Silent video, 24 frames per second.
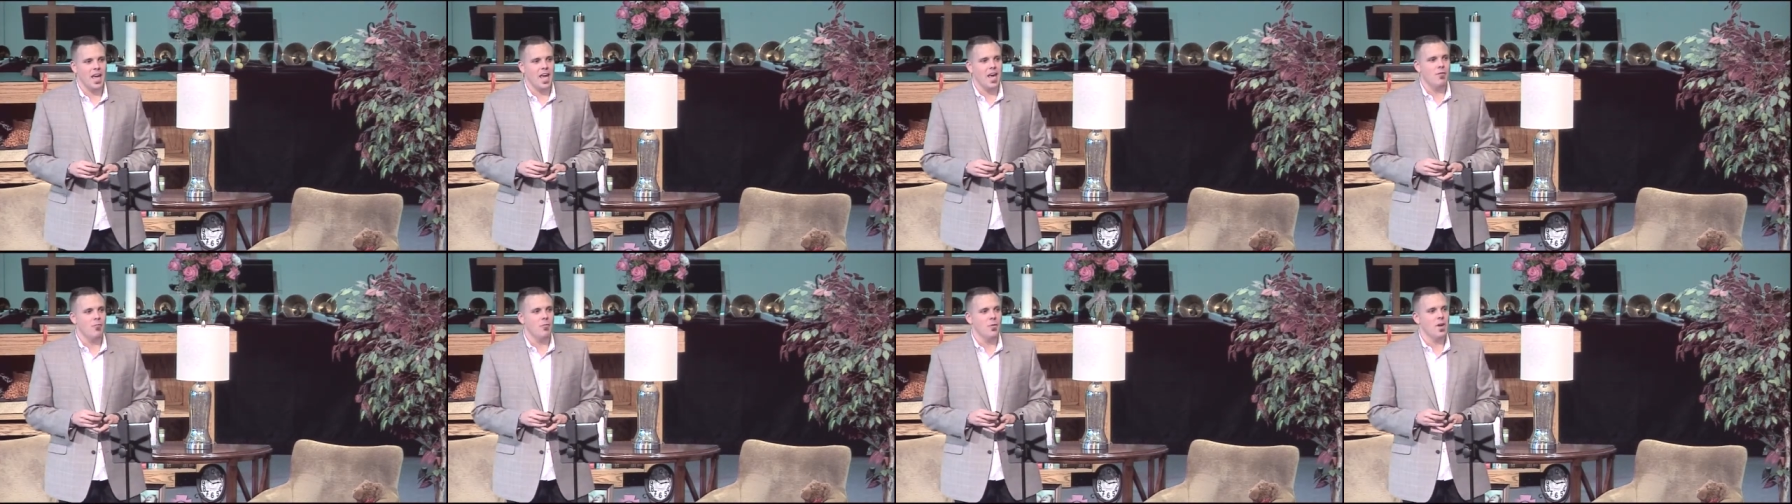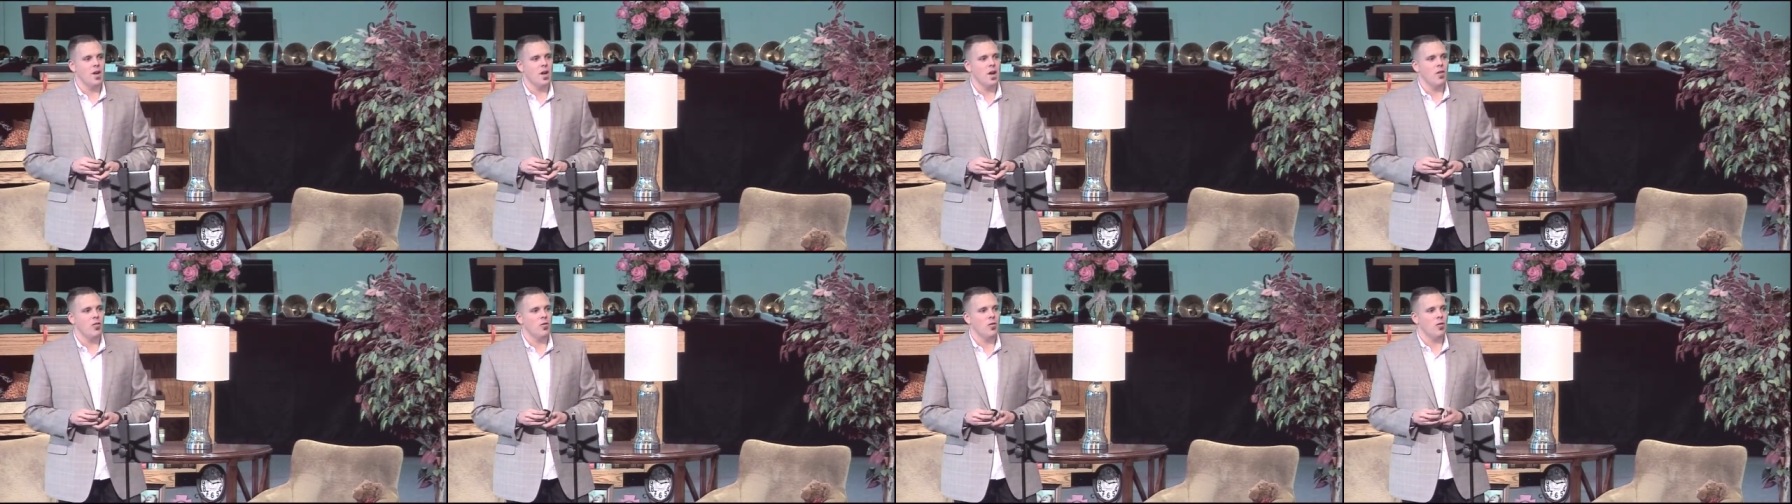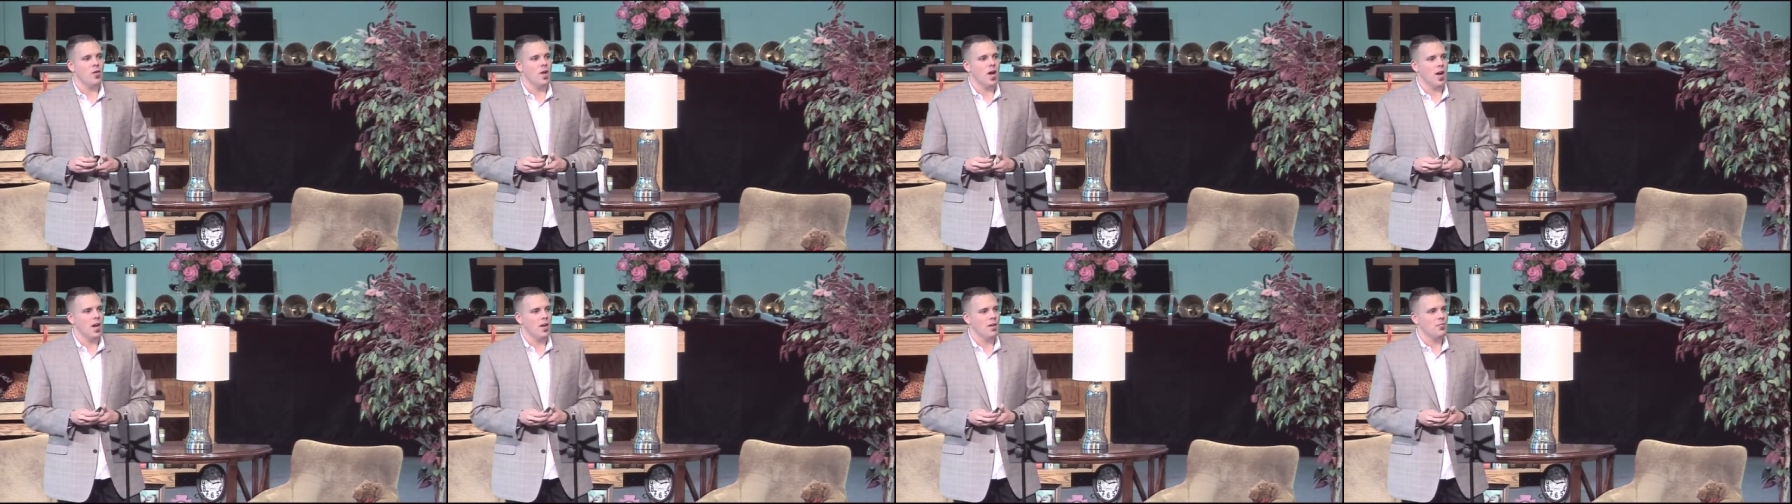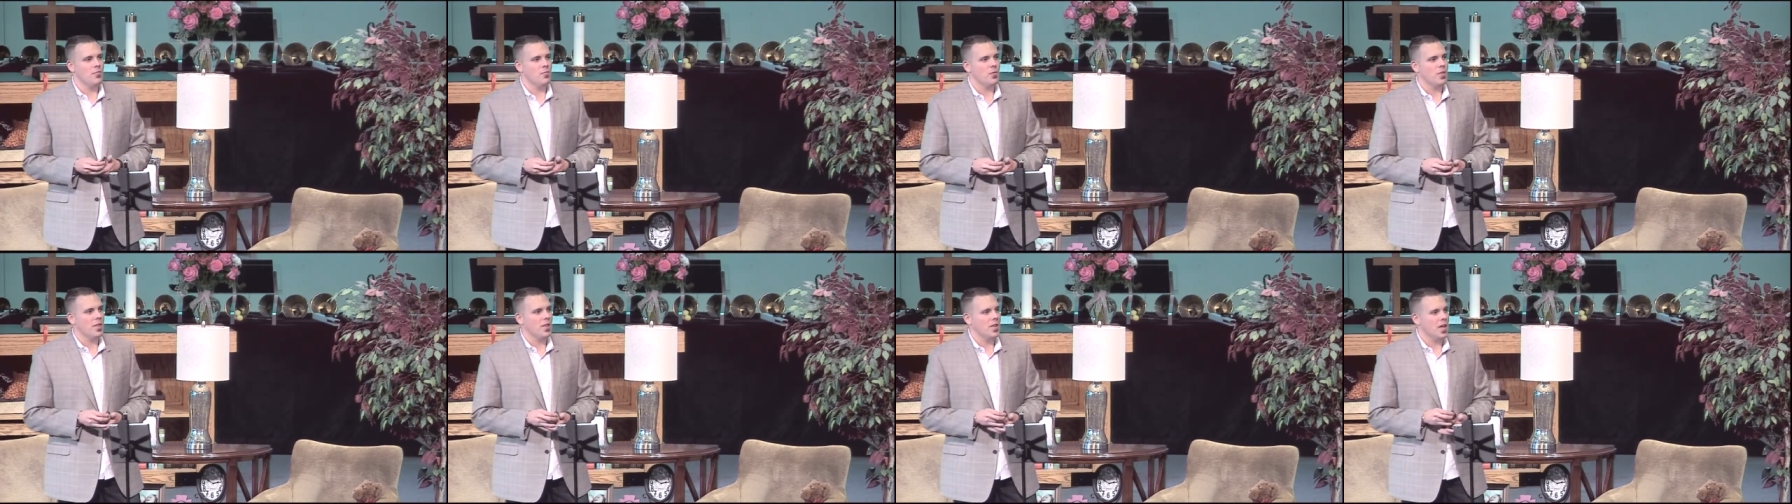every other night
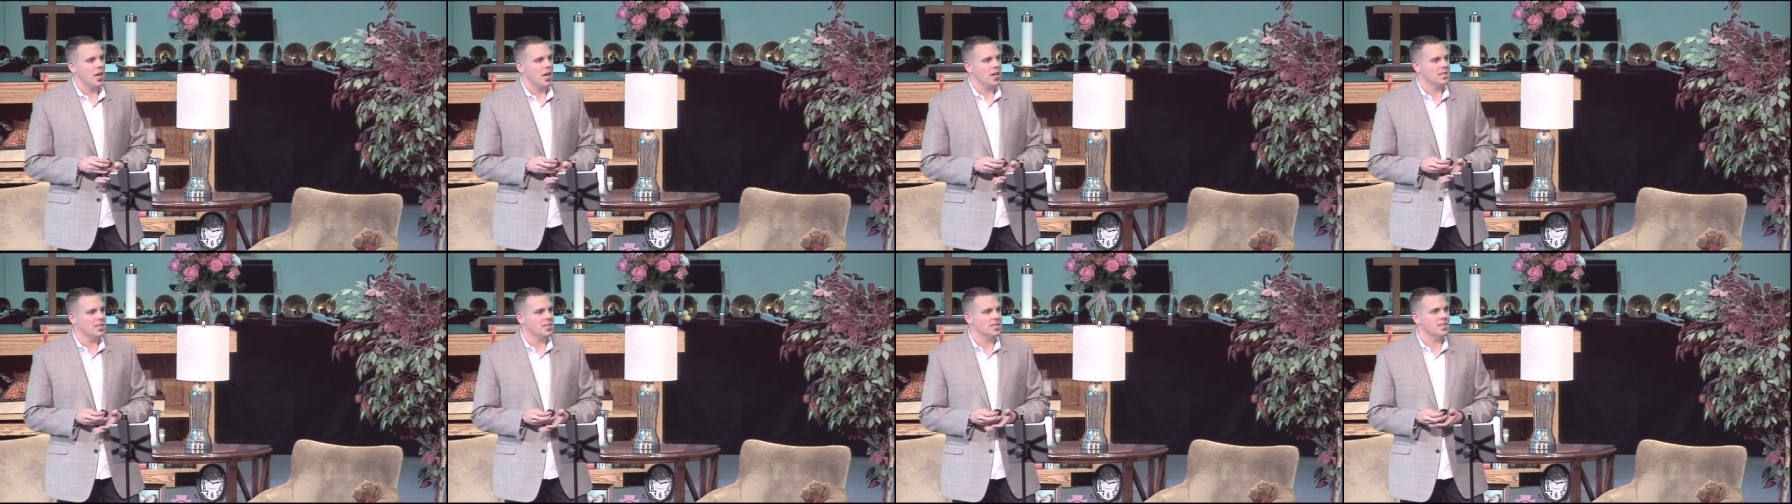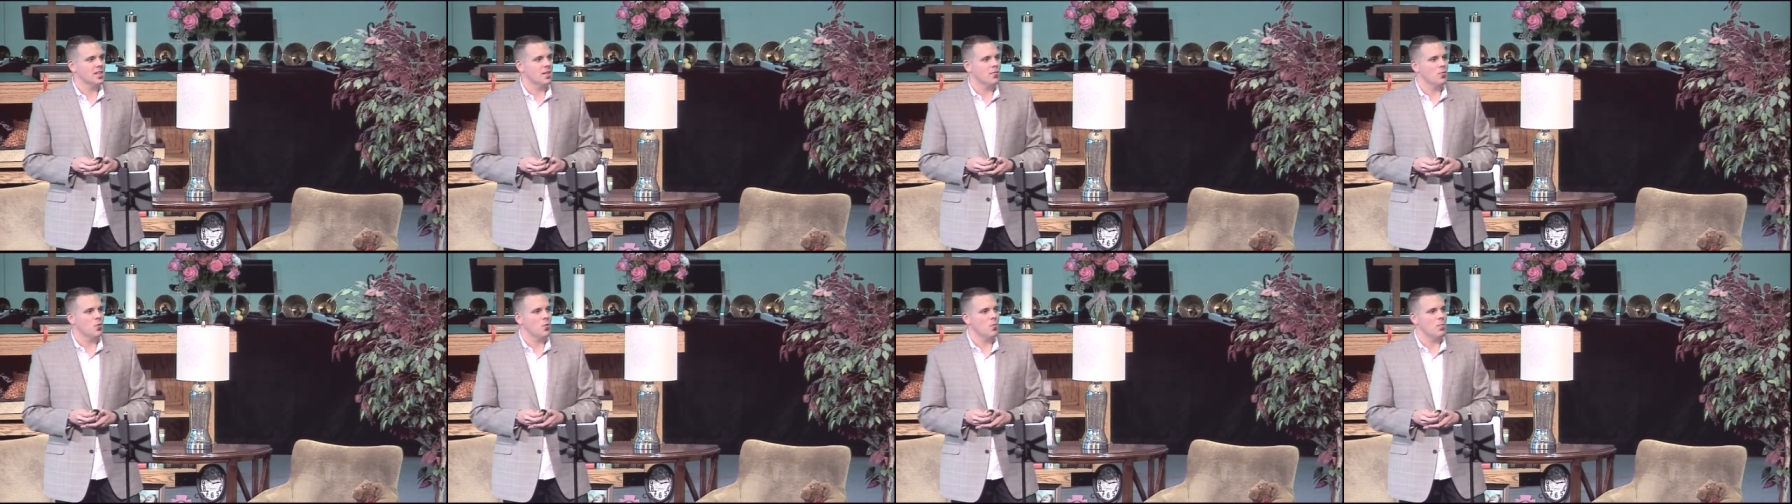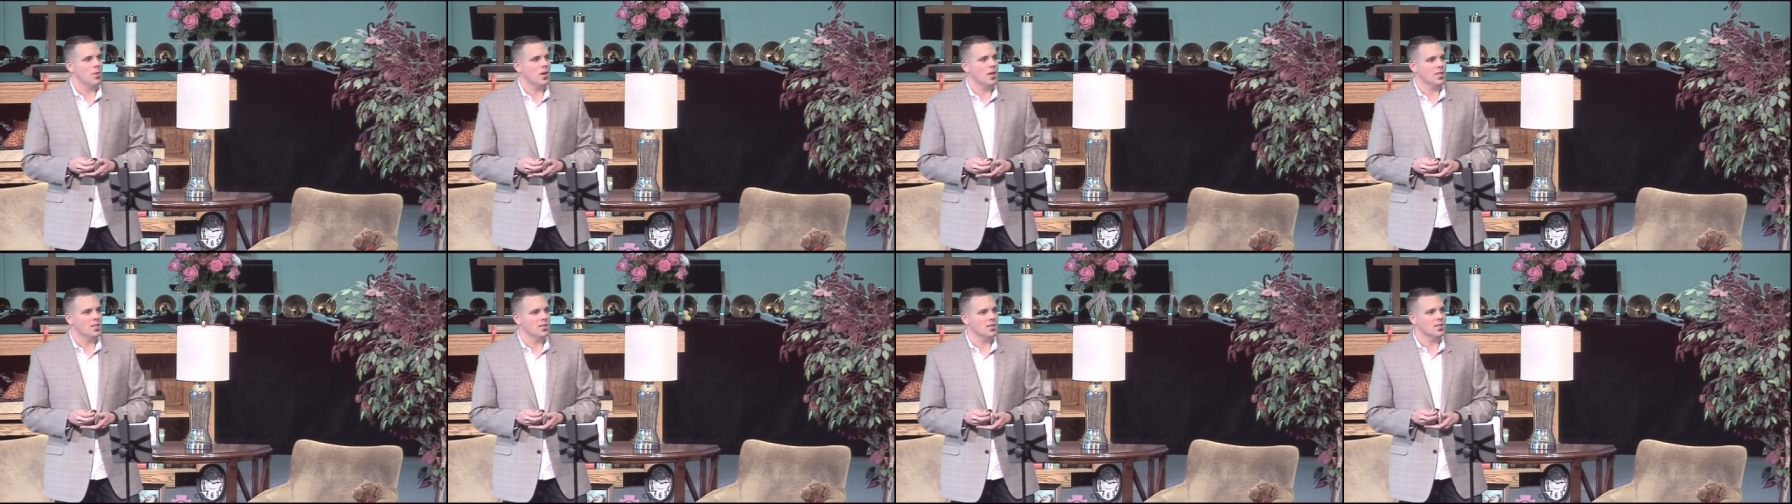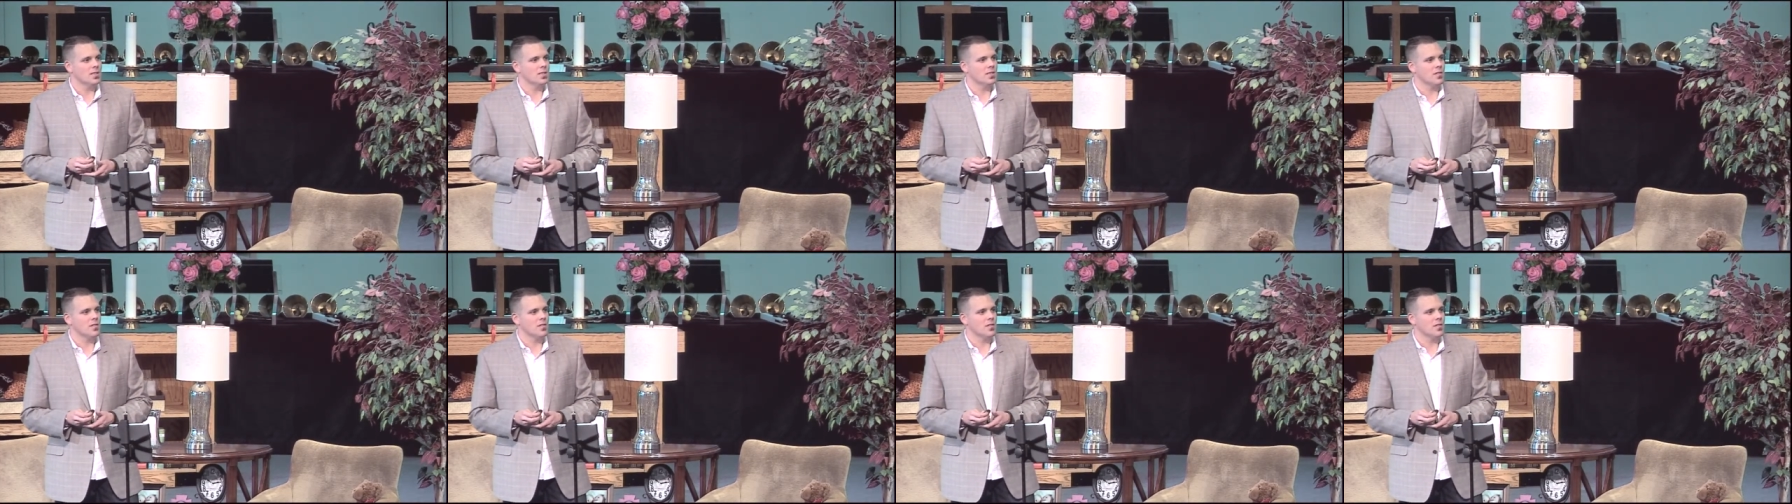for the last several months,